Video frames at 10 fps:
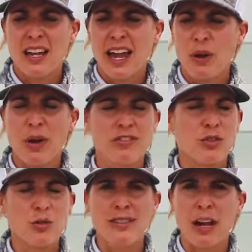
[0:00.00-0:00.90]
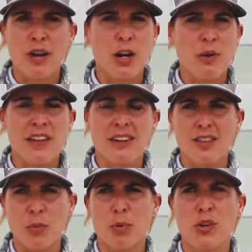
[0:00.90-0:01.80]
And we have students out here with us
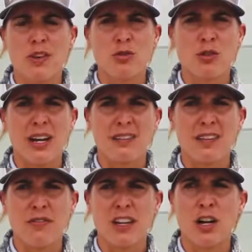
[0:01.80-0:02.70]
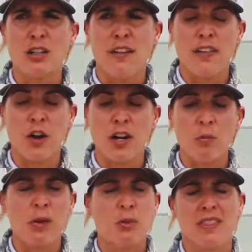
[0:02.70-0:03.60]
that are putting those trays in the field, and then they're going
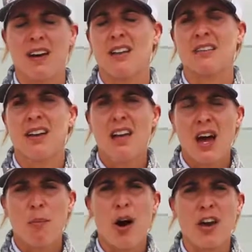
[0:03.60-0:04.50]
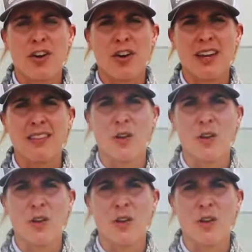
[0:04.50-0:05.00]
to be with us monitoring